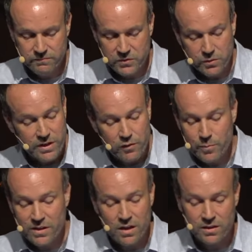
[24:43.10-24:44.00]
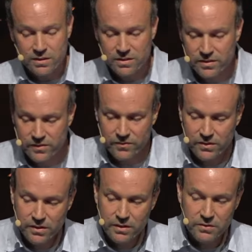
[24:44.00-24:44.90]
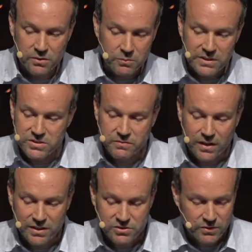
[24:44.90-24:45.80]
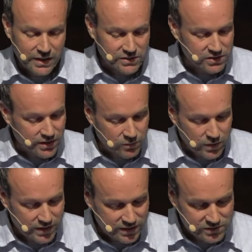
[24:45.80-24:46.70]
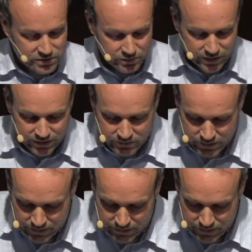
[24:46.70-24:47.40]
You are never beyond the reach of God's grace. Look at what he's doing.